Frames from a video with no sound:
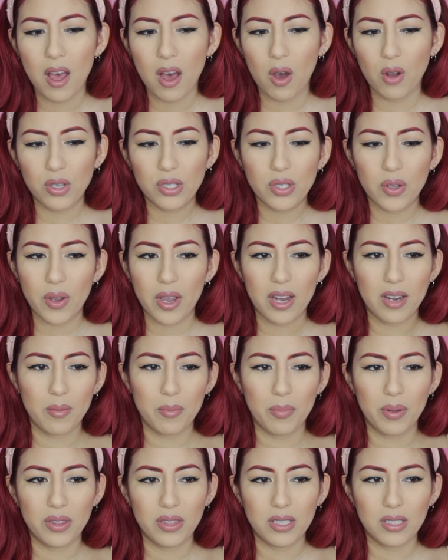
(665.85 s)
I'll just go ahead
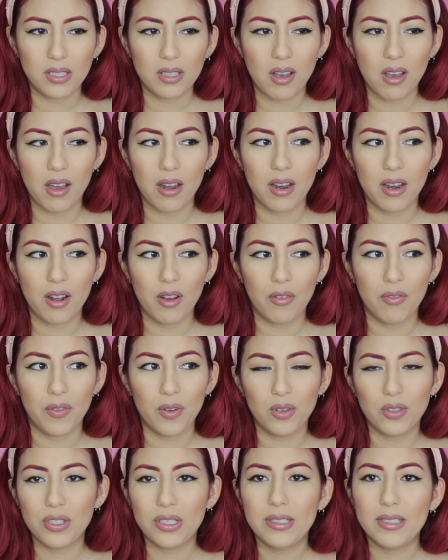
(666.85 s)
and put this on and I'll
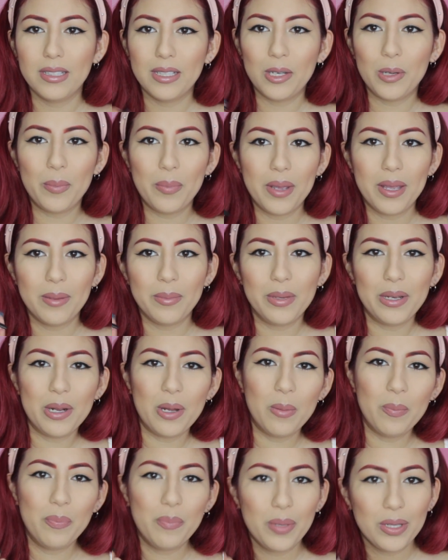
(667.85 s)
feel just a little bit, you
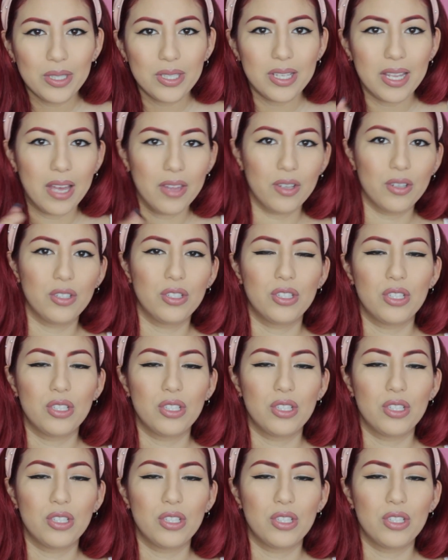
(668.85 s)
know, put together.